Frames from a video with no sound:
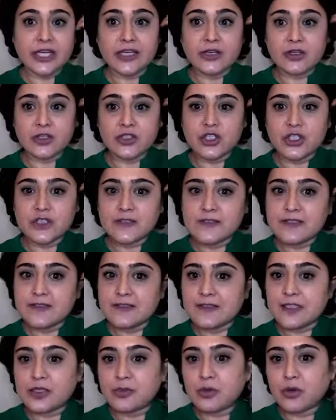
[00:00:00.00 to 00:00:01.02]
and I'll just
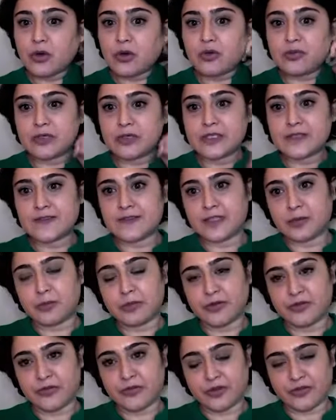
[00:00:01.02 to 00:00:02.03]
skip over some
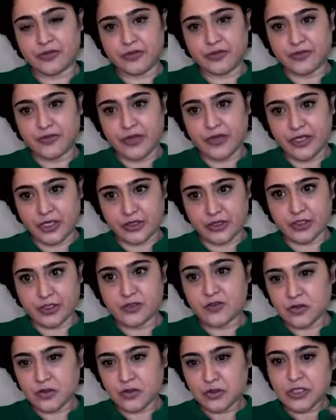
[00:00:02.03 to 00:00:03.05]
of the
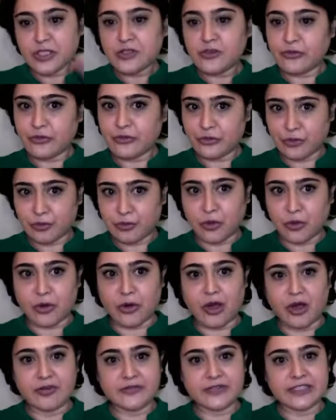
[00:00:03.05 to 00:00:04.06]
figures to get to
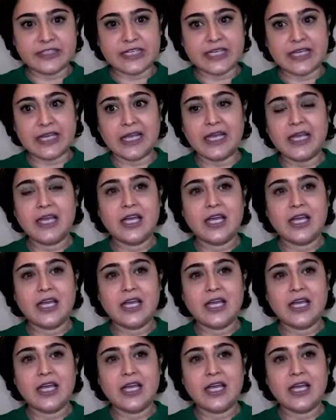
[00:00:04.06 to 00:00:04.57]
more of the